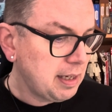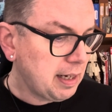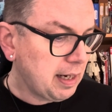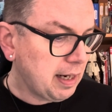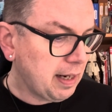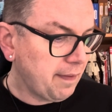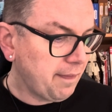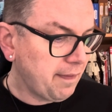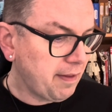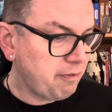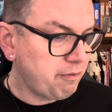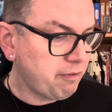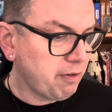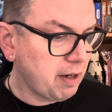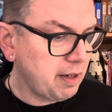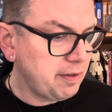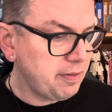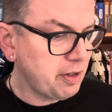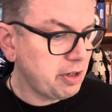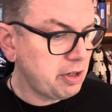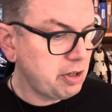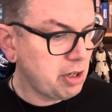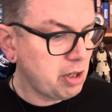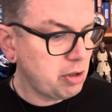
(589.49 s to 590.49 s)
And they find
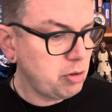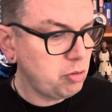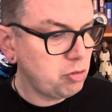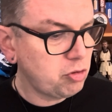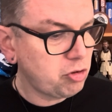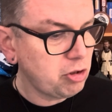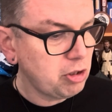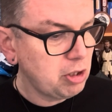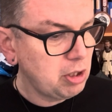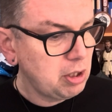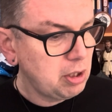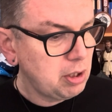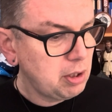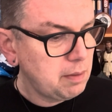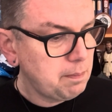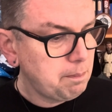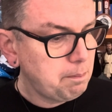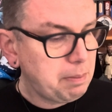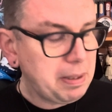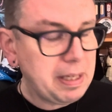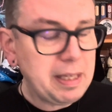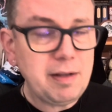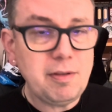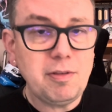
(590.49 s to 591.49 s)
a note
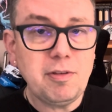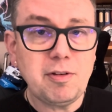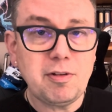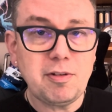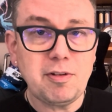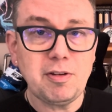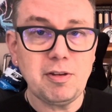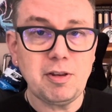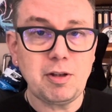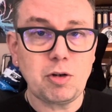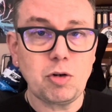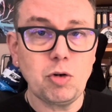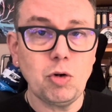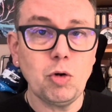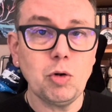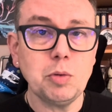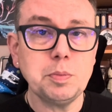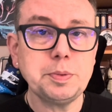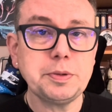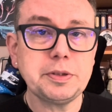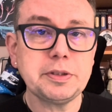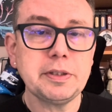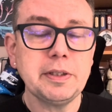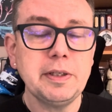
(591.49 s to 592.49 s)
pinned to the
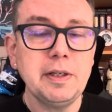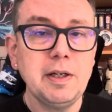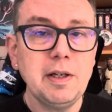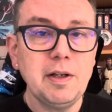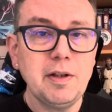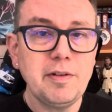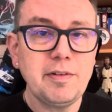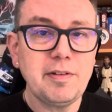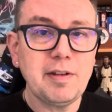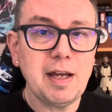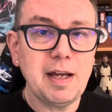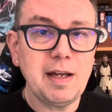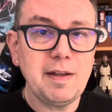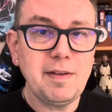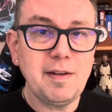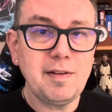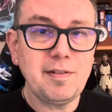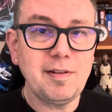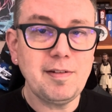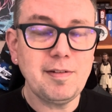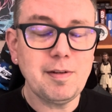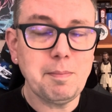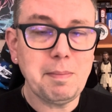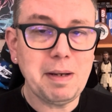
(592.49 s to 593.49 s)
corpse saying, "This
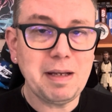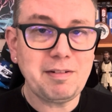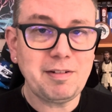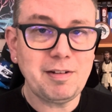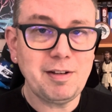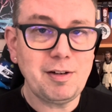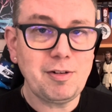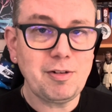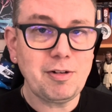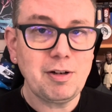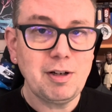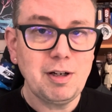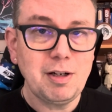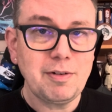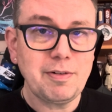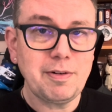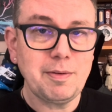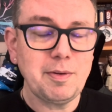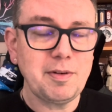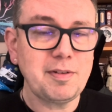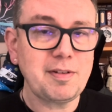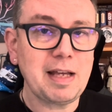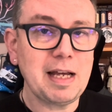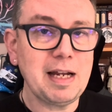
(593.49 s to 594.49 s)
is a message from
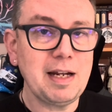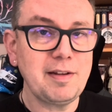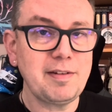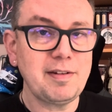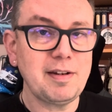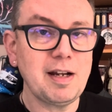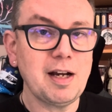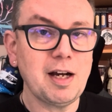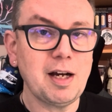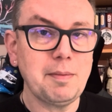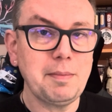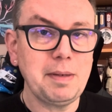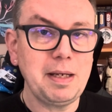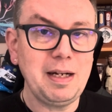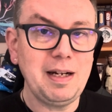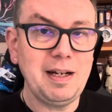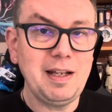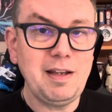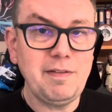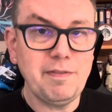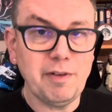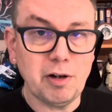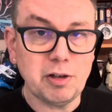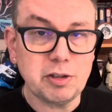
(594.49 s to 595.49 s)
the Skeleton Army,
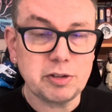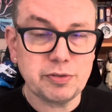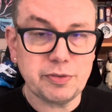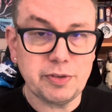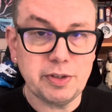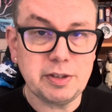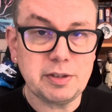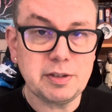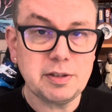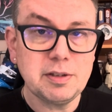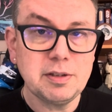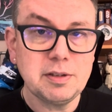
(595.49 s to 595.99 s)
leave Oxford,